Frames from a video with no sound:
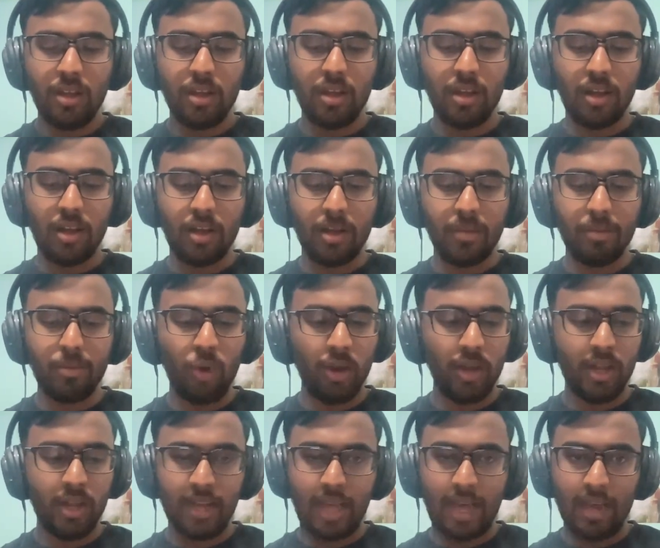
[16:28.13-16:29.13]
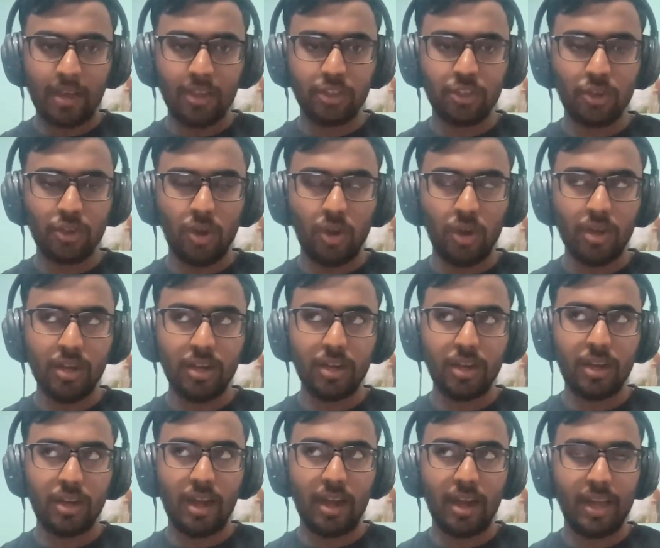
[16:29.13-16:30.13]
online hackathon,
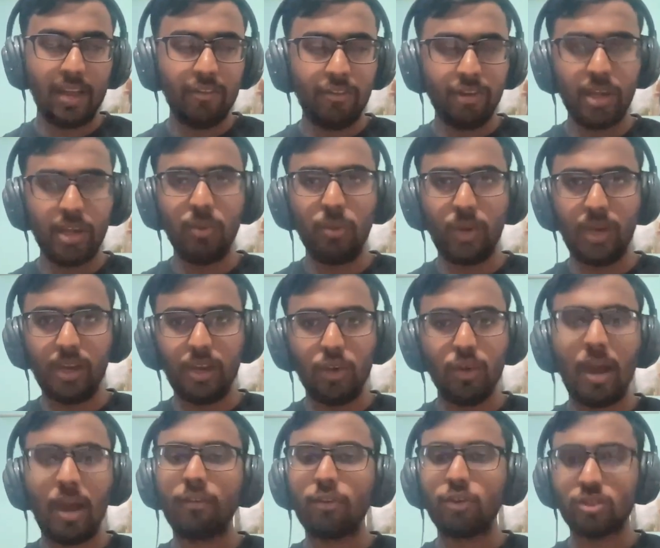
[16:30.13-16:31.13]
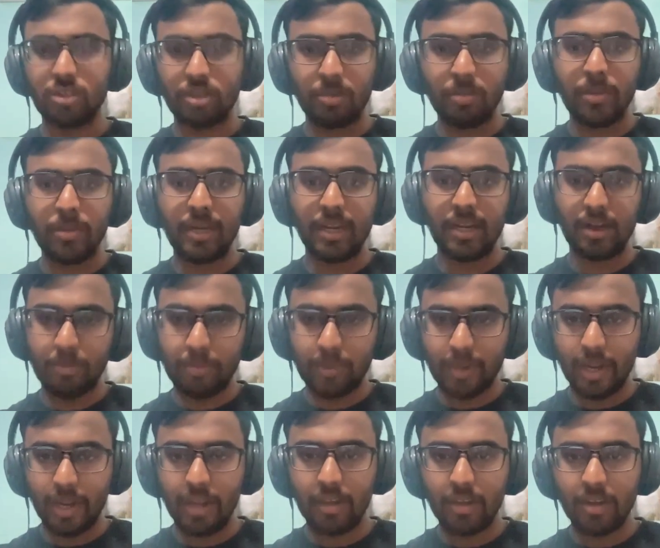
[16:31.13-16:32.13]
and every week you have to submit an
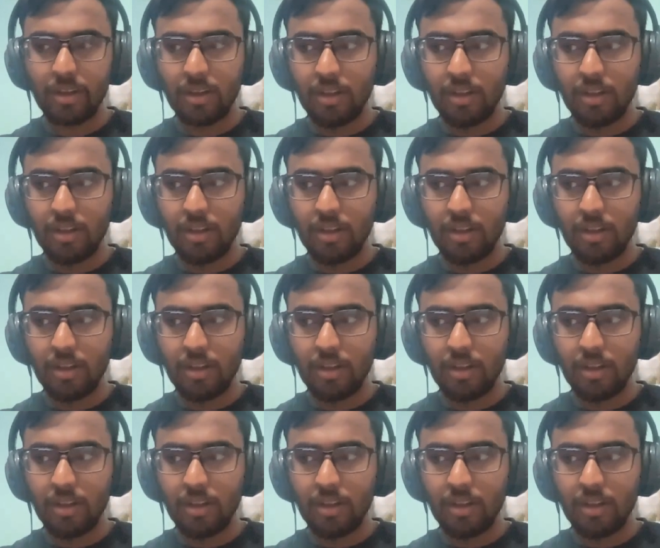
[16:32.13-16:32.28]
update.